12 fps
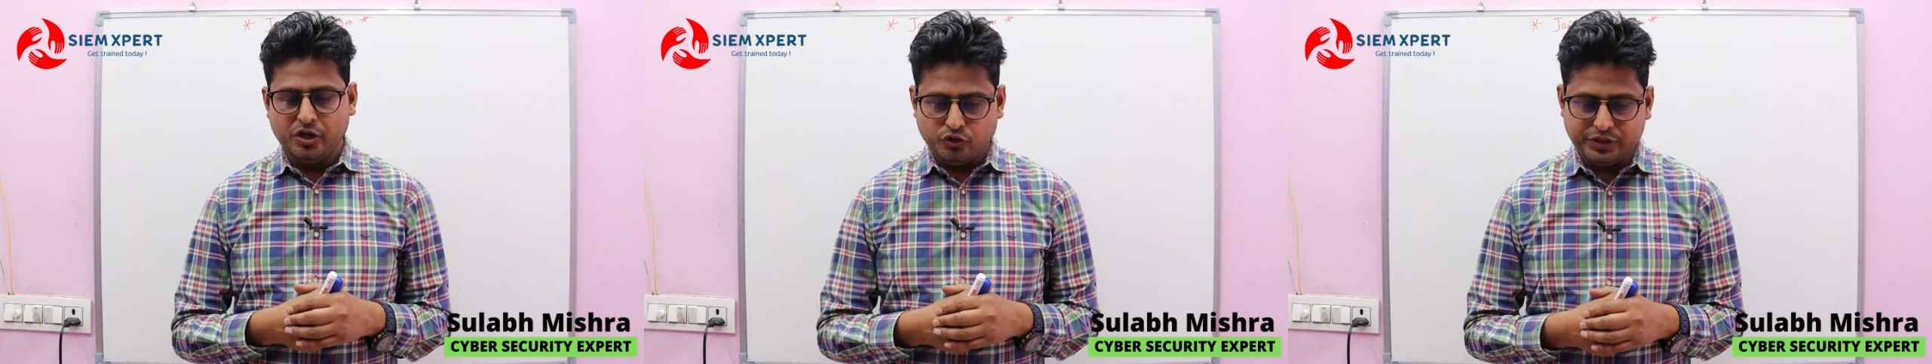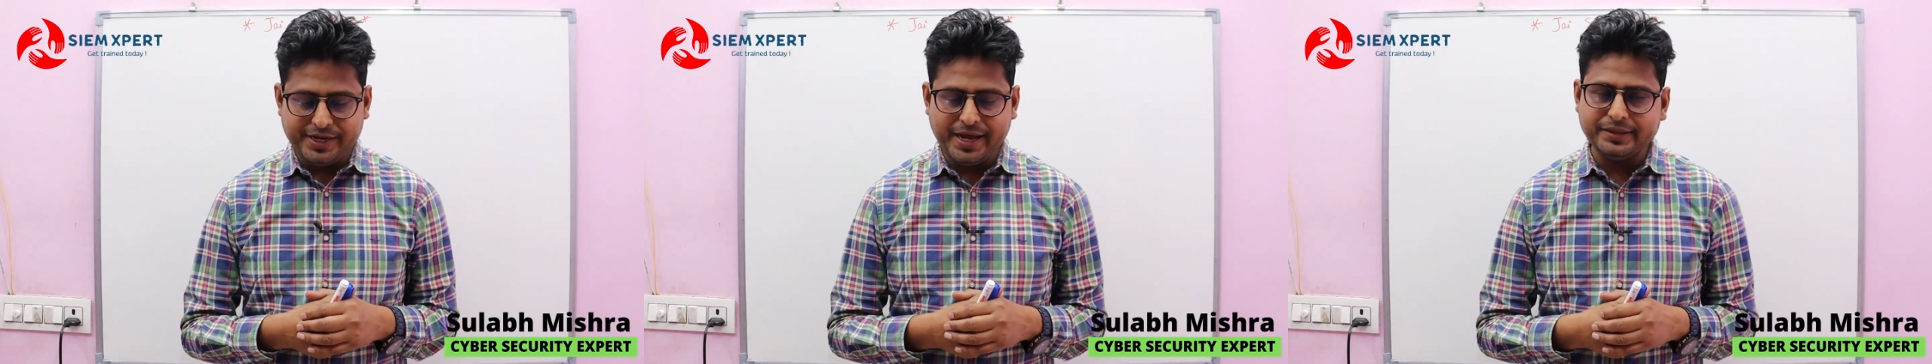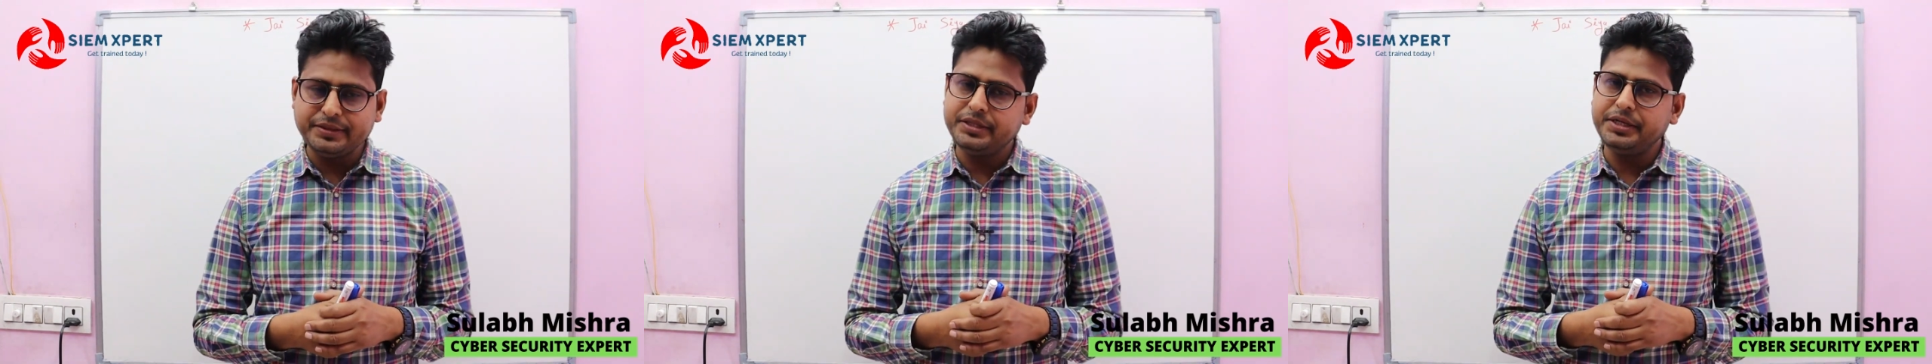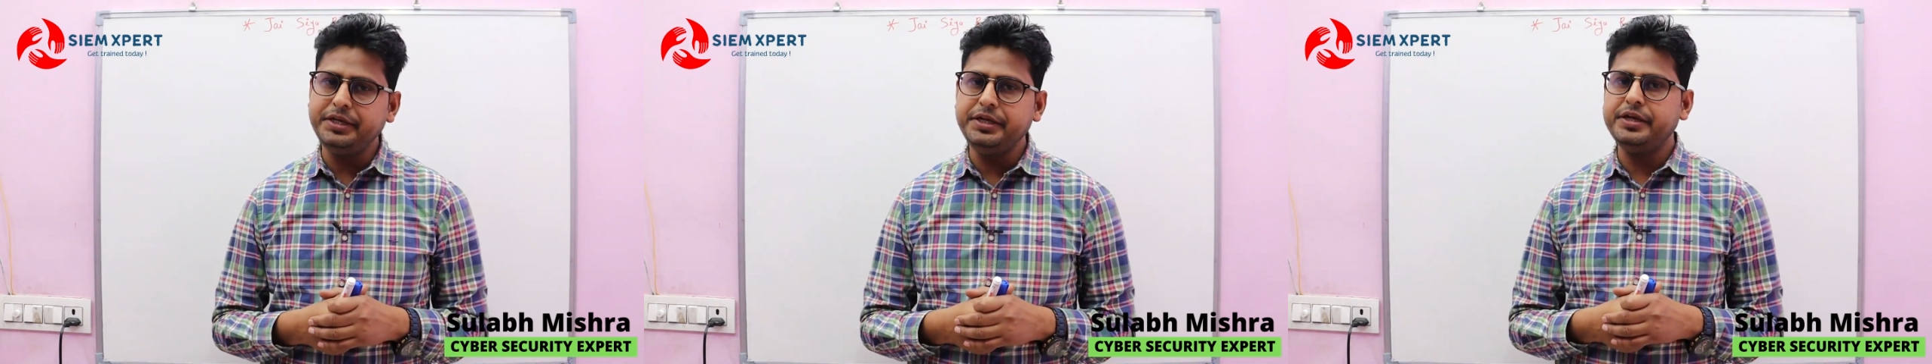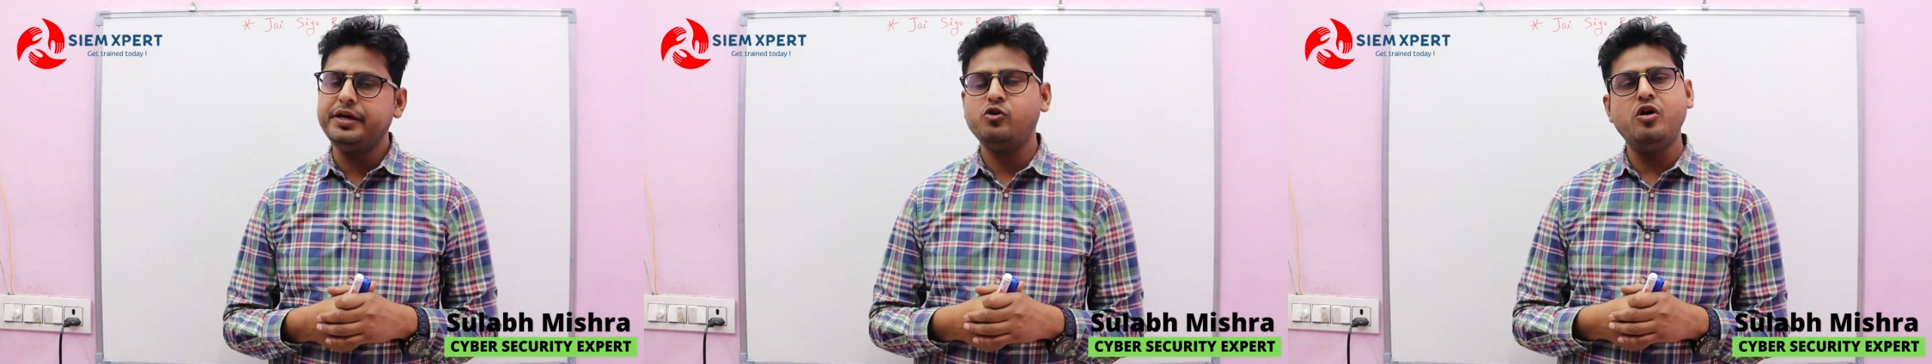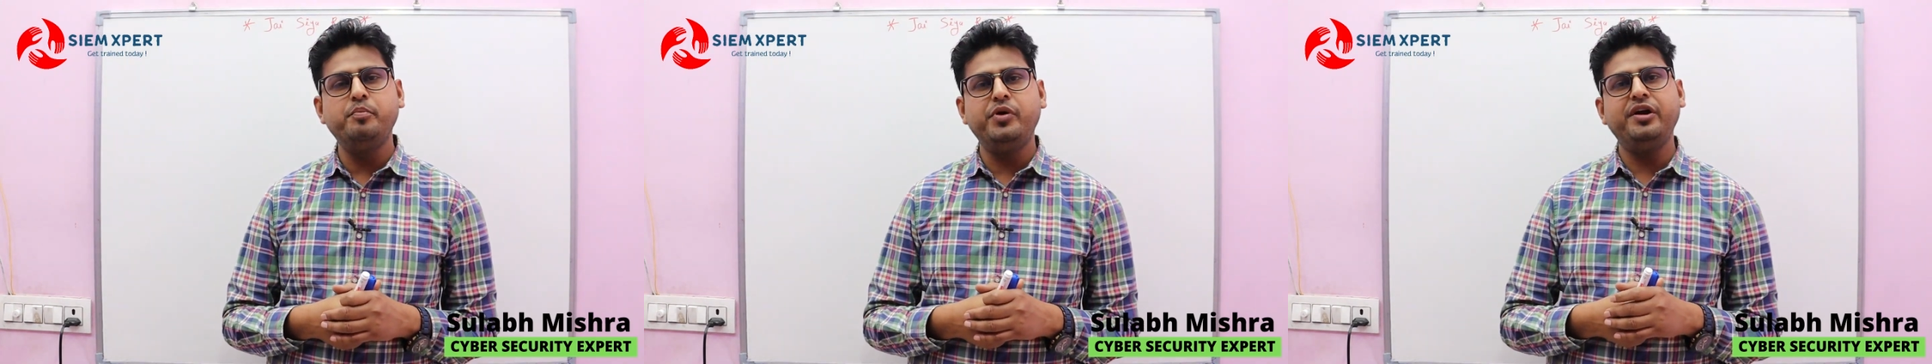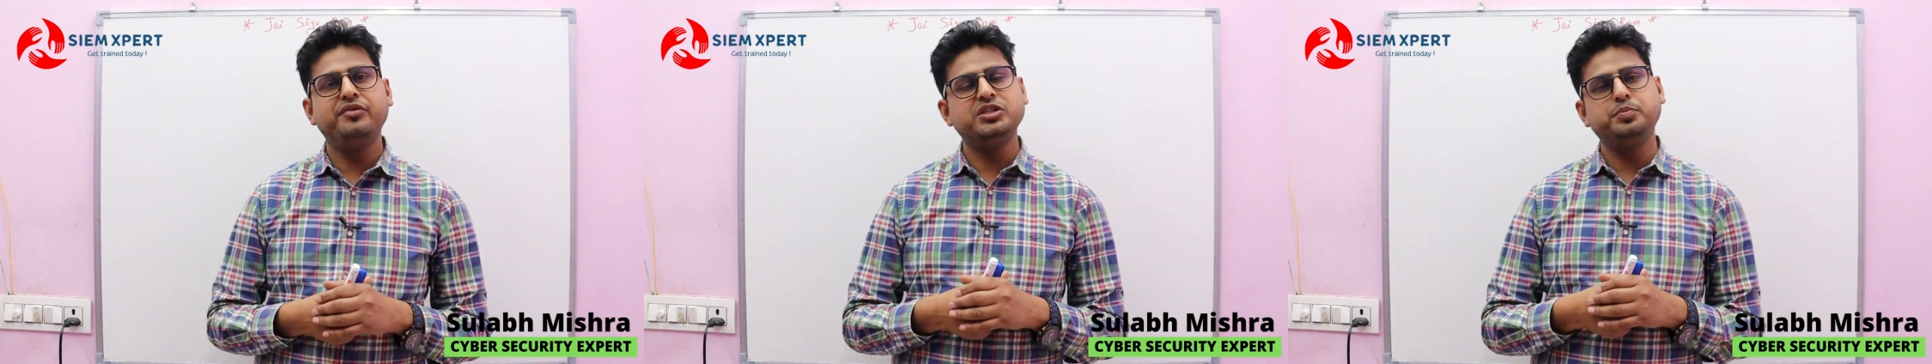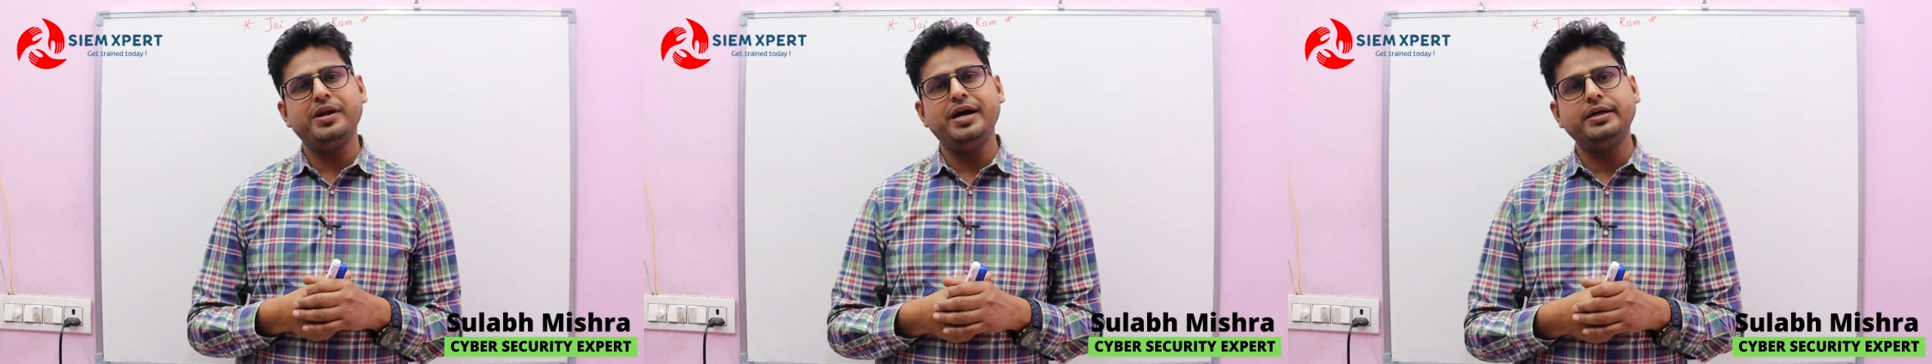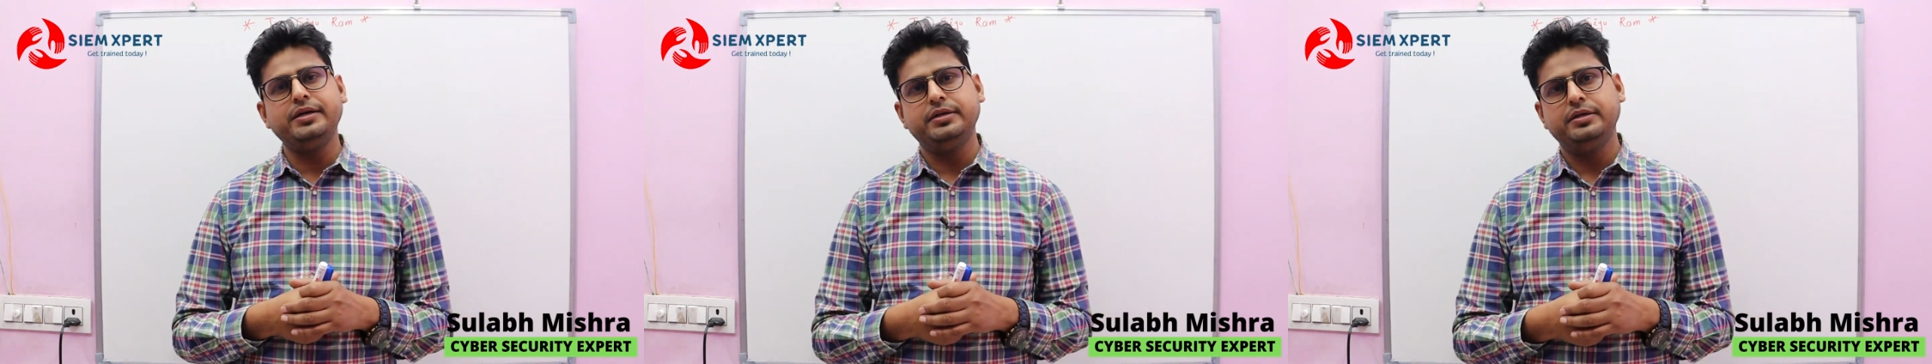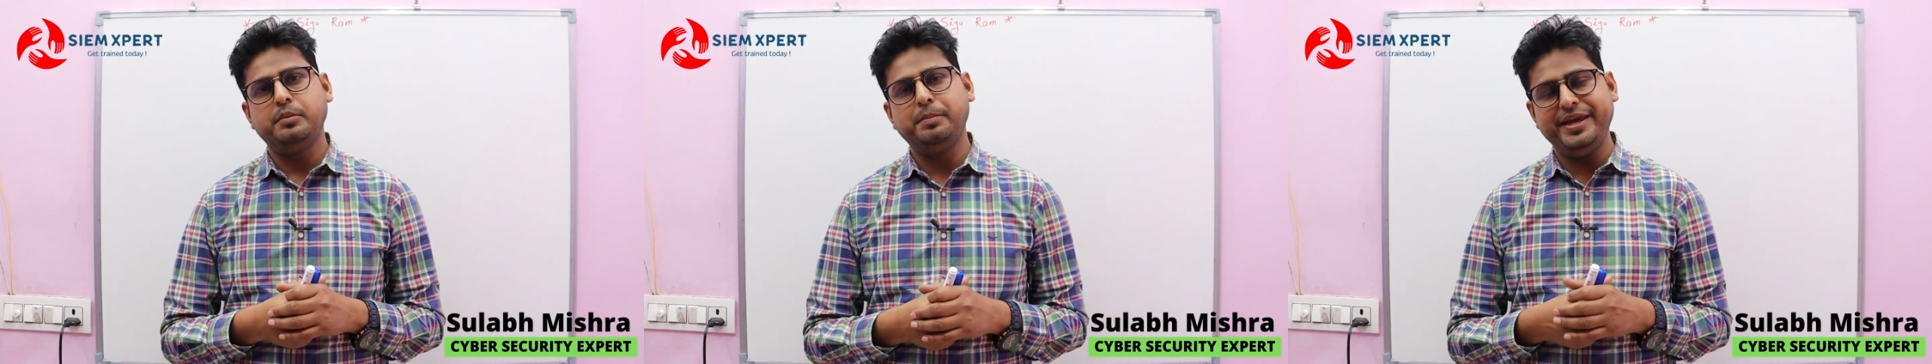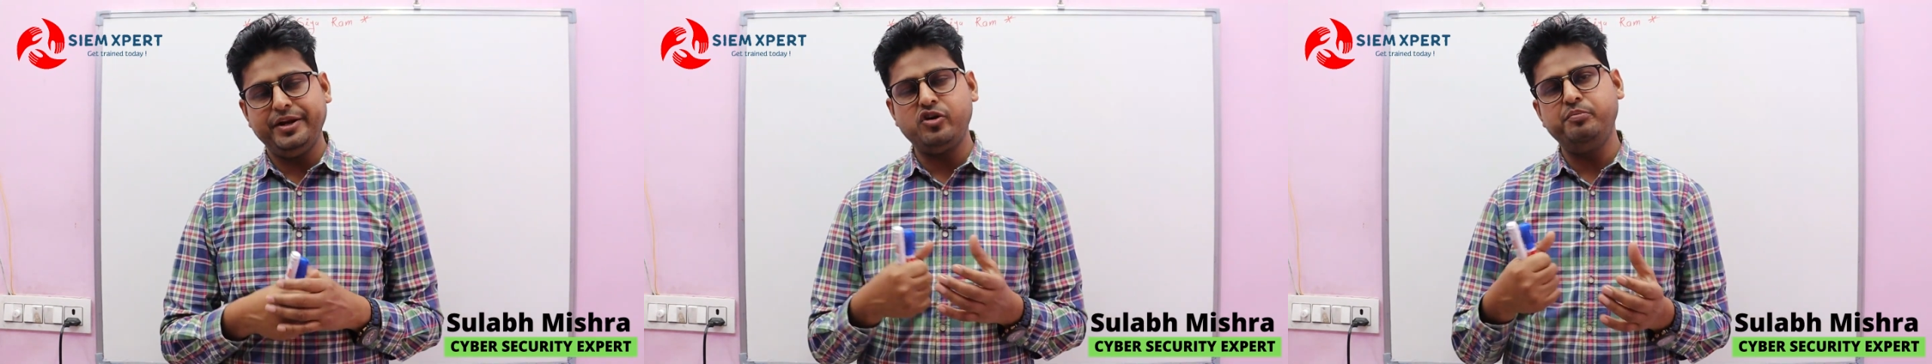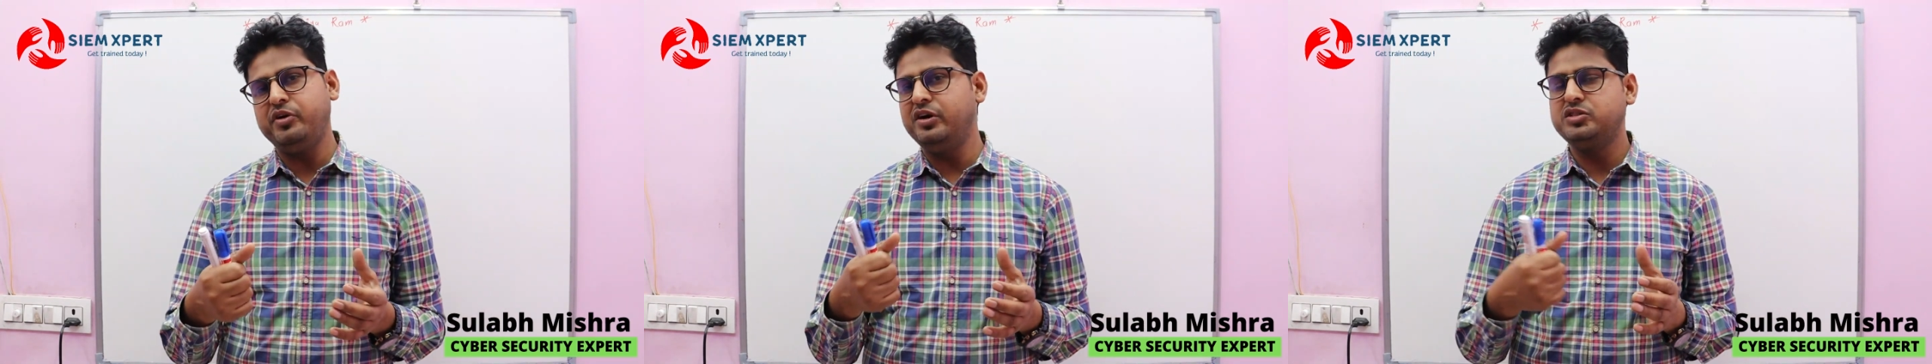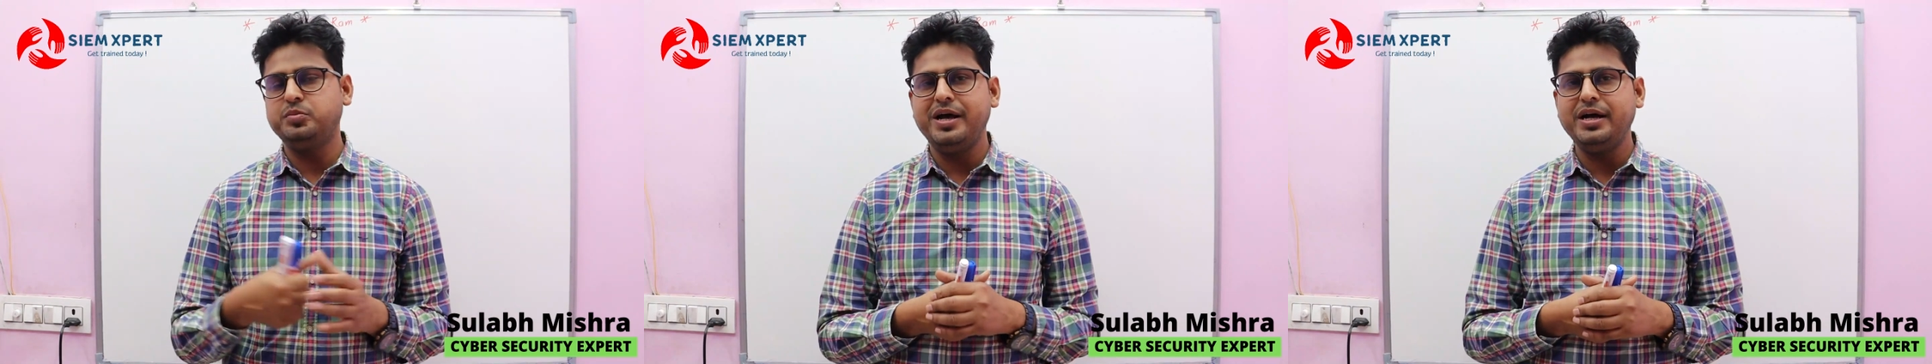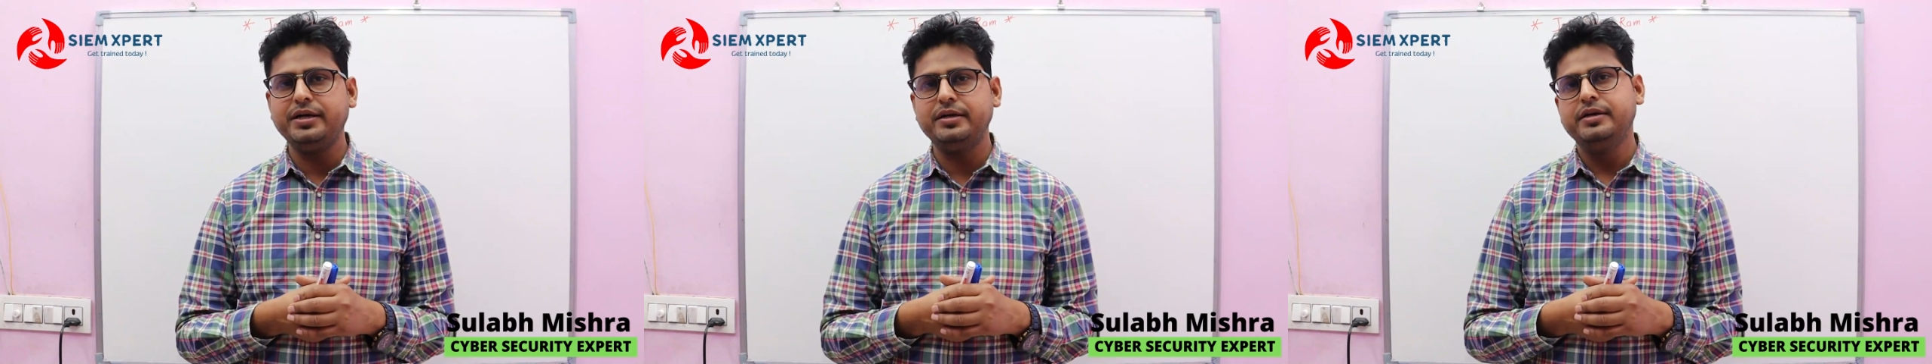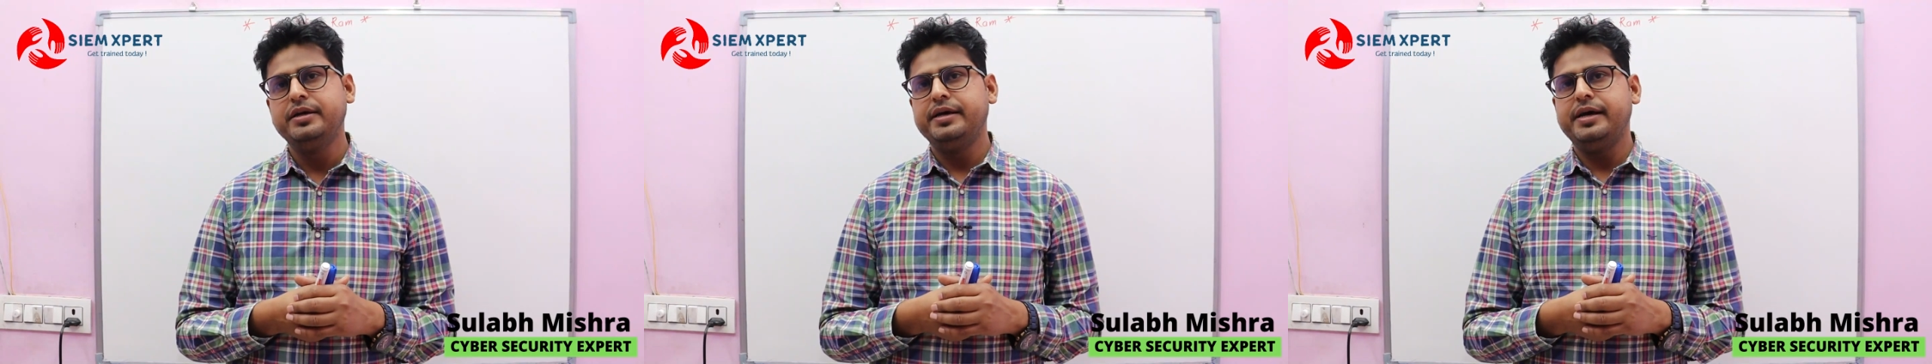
So there are three components of Splunk, main component of Splunk: